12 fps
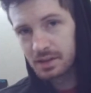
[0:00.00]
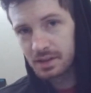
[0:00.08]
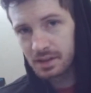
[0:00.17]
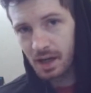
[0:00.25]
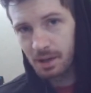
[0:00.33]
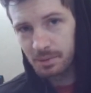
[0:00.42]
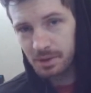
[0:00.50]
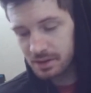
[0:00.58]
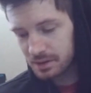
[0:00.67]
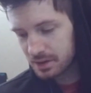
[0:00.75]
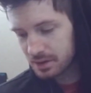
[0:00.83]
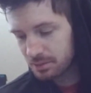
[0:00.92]
you got
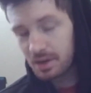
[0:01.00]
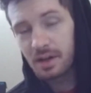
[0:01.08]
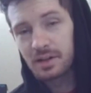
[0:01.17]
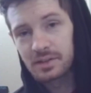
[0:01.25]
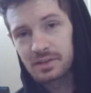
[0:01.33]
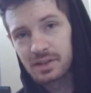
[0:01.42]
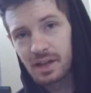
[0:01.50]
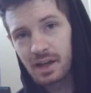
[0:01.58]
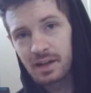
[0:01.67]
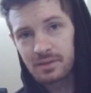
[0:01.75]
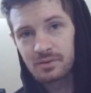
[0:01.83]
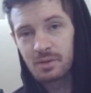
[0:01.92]
me. But honestly,
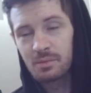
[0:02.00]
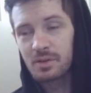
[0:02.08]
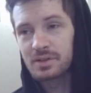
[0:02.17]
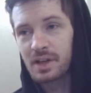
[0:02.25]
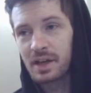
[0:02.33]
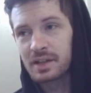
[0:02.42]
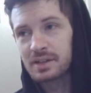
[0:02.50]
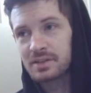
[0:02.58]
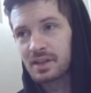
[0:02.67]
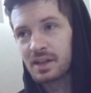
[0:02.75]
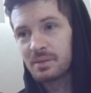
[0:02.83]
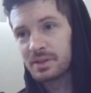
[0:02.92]
I have no more I can
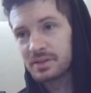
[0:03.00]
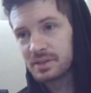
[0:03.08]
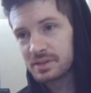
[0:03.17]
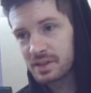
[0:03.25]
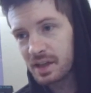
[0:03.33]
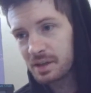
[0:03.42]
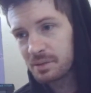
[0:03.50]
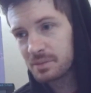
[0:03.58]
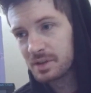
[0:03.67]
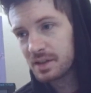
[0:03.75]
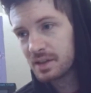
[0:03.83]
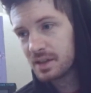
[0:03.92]
say about this game.
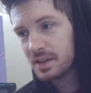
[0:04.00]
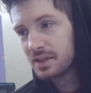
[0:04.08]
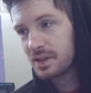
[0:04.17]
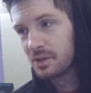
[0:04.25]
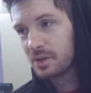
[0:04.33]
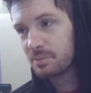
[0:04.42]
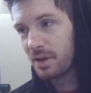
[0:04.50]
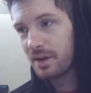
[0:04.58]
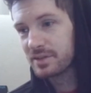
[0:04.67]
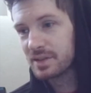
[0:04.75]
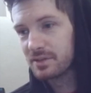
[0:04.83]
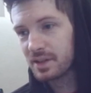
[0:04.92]
The only
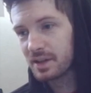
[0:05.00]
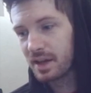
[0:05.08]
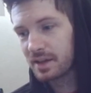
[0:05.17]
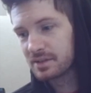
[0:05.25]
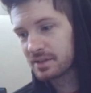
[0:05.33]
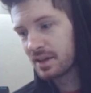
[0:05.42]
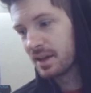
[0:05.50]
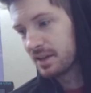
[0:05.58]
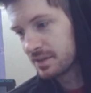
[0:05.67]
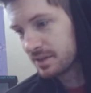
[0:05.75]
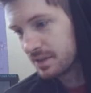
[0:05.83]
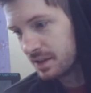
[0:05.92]
positive thing I can say
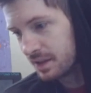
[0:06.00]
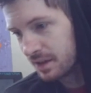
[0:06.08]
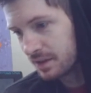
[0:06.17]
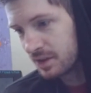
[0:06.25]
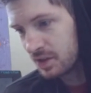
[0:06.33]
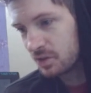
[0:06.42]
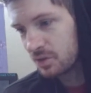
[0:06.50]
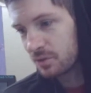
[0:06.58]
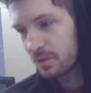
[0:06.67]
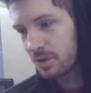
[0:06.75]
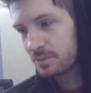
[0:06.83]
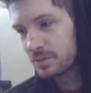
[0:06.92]
is the
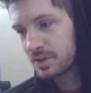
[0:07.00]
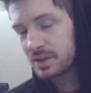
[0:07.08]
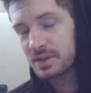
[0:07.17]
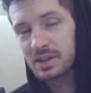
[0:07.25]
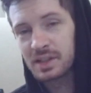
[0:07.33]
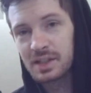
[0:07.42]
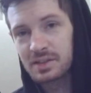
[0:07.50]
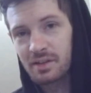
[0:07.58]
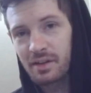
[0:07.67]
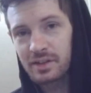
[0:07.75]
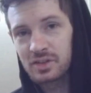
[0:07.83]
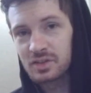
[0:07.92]
uniform, the kit
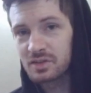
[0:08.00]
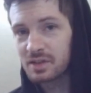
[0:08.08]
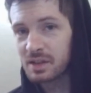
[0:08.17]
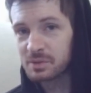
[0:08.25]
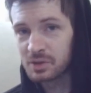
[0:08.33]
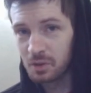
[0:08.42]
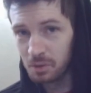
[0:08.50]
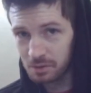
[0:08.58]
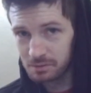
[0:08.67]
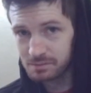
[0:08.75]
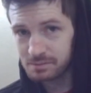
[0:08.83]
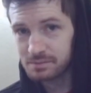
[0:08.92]
selection screams
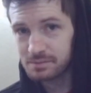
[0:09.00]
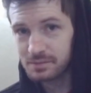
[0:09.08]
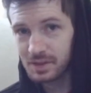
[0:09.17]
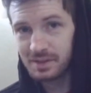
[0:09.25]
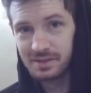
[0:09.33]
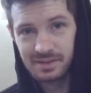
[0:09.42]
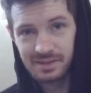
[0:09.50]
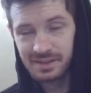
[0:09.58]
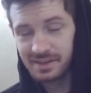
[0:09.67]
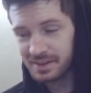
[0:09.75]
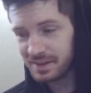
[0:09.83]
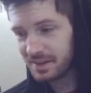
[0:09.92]
cool.
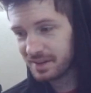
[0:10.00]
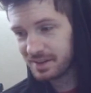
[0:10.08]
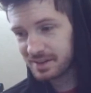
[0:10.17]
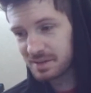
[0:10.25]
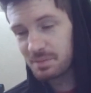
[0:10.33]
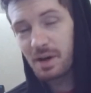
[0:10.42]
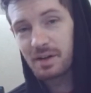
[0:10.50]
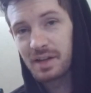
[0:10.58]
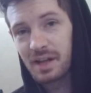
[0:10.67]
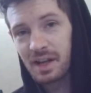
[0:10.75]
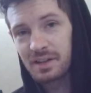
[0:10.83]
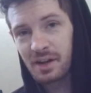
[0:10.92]
That's about
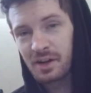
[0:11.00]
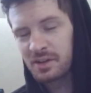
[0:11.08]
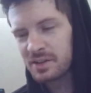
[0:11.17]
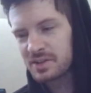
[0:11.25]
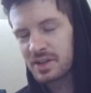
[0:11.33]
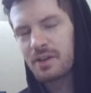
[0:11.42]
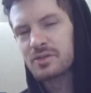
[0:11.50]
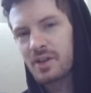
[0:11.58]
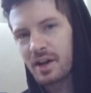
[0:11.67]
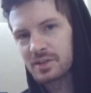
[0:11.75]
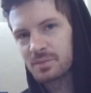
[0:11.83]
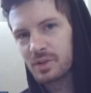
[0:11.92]
it. And I heard the
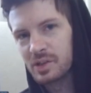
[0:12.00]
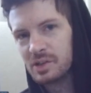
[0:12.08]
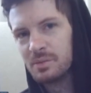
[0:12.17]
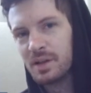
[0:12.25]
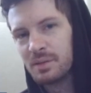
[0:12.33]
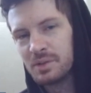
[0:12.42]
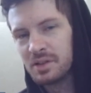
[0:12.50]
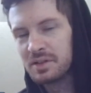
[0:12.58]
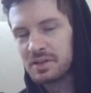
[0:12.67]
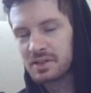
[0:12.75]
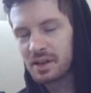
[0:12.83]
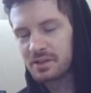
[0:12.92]
soundtrack's pretty good, but I
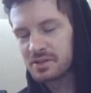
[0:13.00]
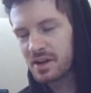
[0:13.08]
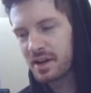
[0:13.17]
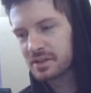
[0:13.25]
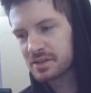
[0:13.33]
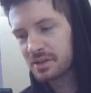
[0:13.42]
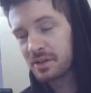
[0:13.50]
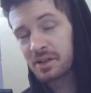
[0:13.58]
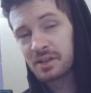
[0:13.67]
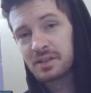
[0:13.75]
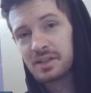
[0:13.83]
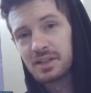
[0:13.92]
muted the soundtrack. So I
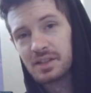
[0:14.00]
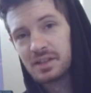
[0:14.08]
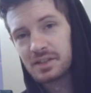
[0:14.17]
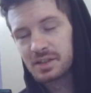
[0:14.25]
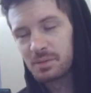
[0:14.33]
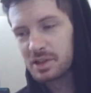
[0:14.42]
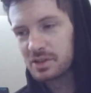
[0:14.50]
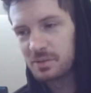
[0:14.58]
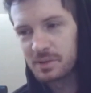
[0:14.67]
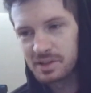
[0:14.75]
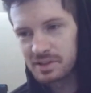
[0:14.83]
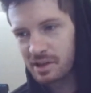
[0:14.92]
heard somebody
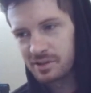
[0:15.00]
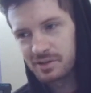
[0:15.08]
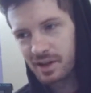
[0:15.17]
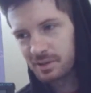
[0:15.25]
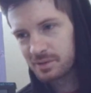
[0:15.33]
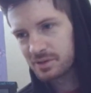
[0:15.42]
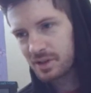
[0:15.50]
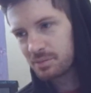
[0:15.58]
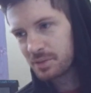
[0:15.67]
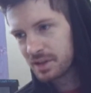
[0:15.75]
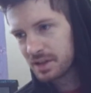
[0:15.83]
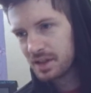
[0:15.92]
told me the soundtrack was
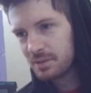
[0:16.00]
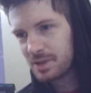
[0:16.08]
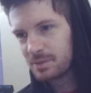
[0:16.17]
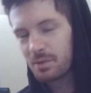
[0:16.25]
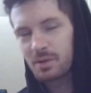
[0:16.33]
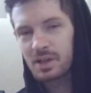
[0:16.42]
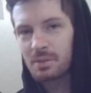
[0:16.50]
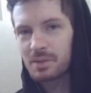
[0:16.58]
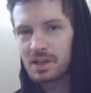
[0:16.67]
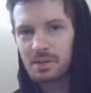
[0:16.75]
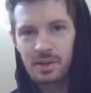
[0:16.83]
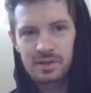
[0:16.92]
great. But people were
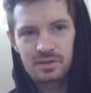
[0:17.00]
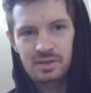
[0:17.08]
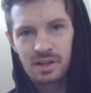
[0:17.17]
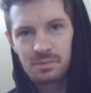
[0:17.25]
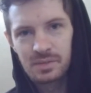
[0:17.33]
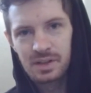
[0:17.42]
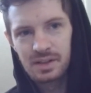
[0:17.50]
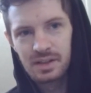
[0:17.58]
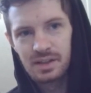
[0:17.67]
coming into my stream